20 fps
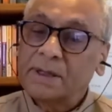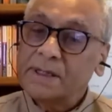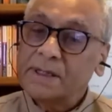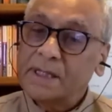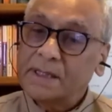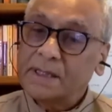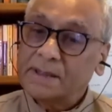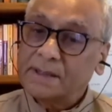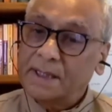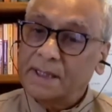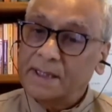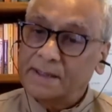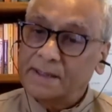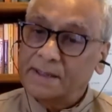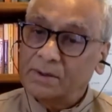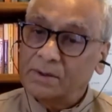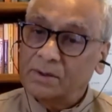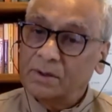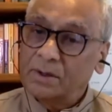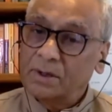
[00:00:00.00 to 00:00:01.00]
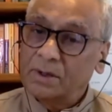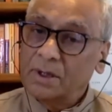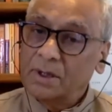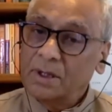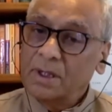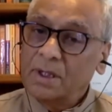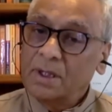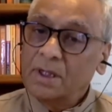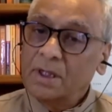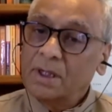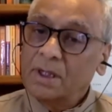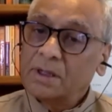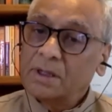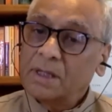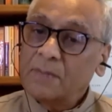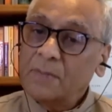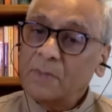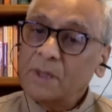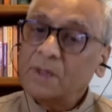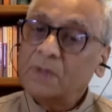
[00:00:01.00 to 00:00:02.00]
Krishna says,
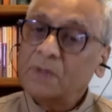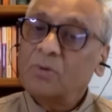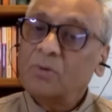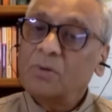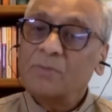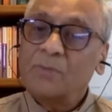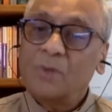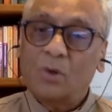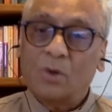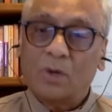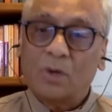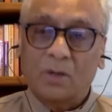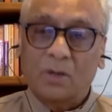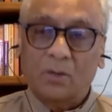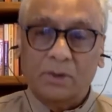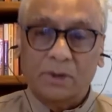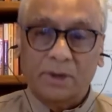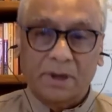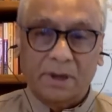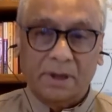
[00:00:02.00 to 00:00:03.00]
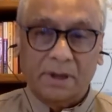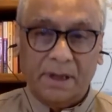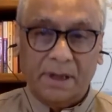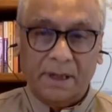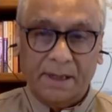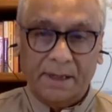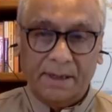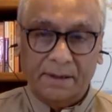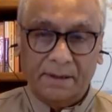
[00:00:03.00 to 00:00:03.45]
Samatvam Yoga Uchyate.